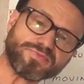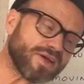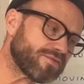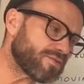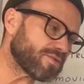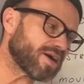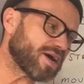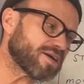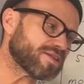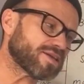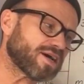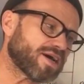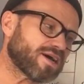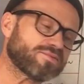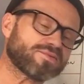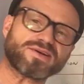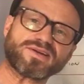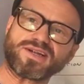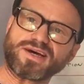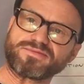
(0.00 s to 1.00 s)
If I'm cutting the
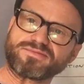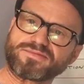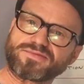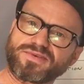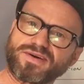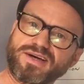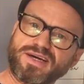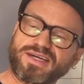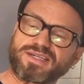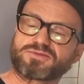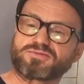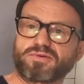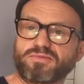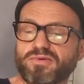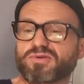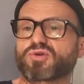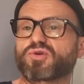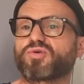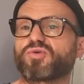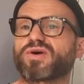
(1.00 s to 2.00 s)
hair one length, it's what
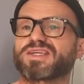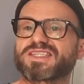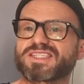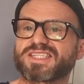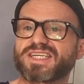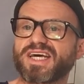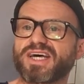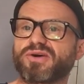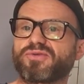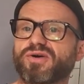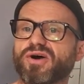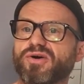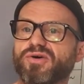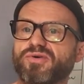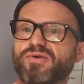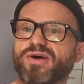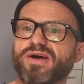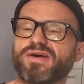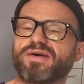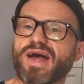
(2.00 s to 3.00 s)
we would call a
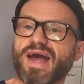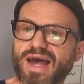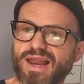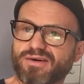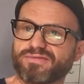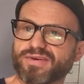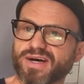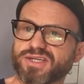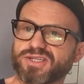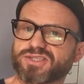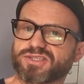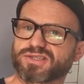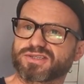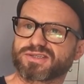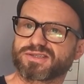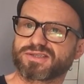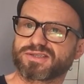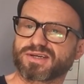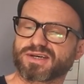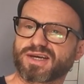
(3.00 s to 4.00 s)
0
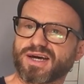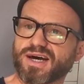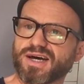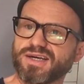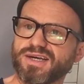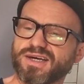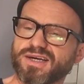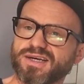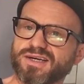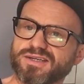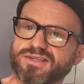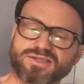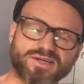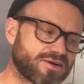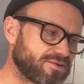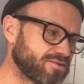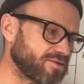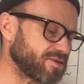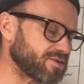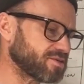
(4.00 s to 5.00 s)
elevation, okay?
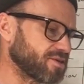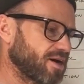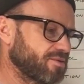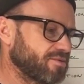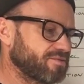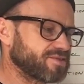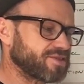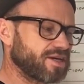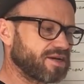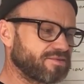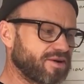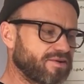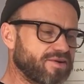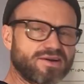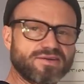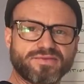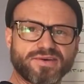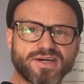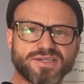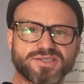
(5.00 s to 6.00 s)
So you start with 0
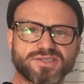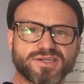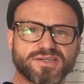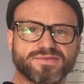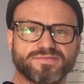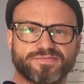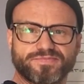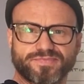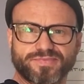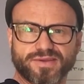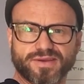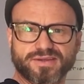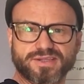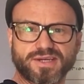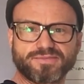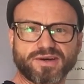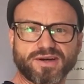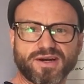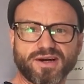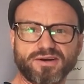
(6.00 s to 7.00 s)
elevation,
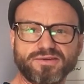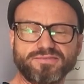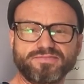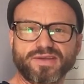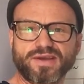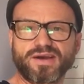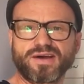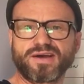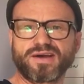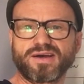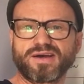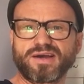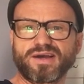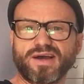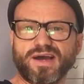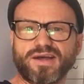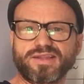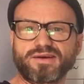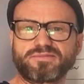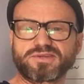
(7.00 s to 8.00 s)
see my comb?
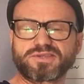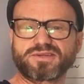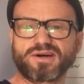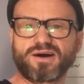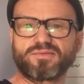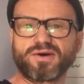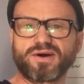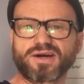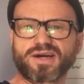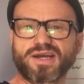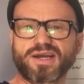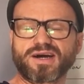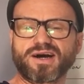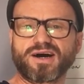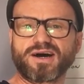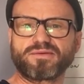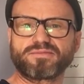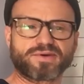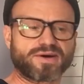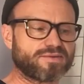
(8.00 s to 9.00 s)
And then we start working
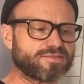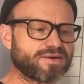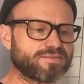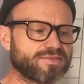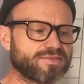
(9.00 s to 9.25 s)
up.